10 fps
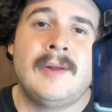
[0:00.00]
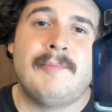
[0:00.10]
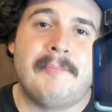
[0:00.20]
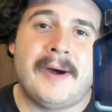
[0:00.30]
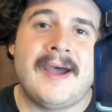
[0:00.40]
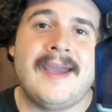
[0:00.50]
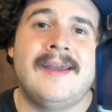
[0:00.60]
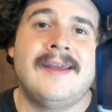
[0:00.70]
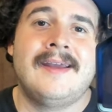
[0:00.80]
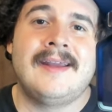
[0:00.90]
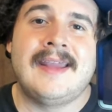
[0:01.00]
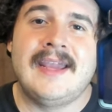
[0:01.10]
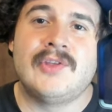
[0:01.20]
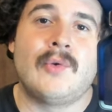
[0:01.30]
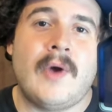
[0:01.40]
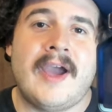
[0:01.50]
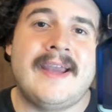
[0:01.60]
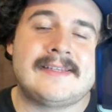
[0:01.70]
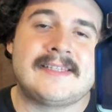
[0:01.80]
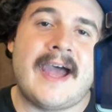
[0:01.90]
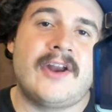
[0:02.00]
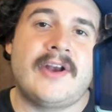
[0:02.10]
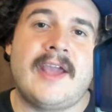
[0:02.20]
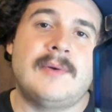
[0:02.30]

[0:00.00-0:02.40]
But either way, Saturday